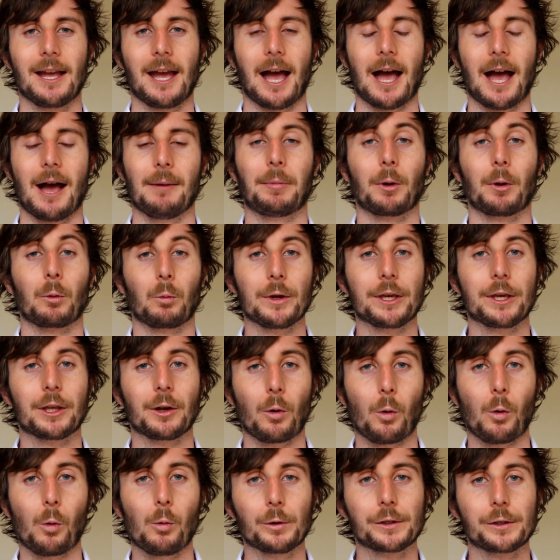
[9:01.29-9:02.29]
But we can
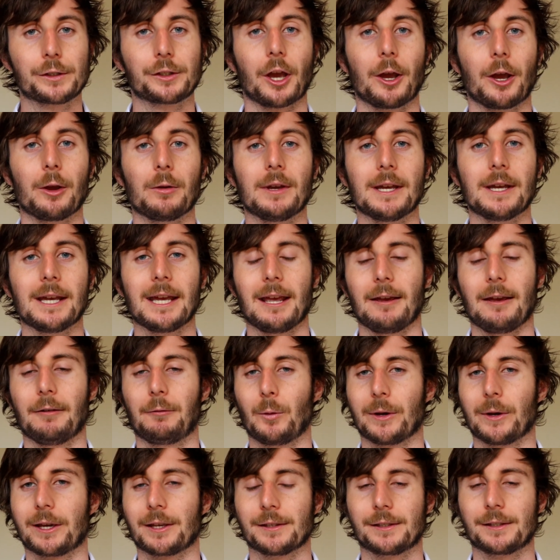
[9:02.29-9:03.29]
also,
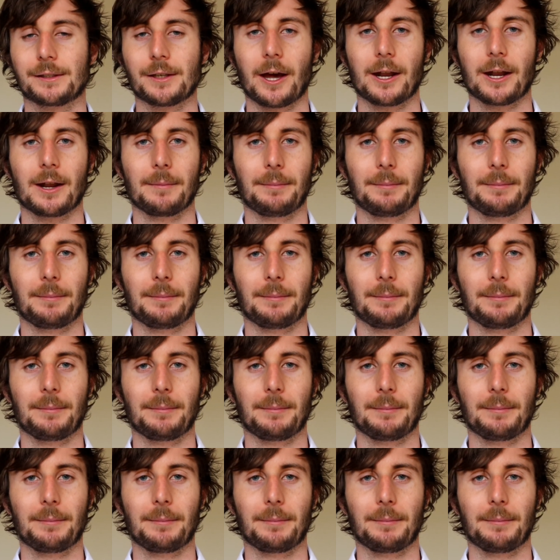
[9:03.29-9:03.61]
if we're concerned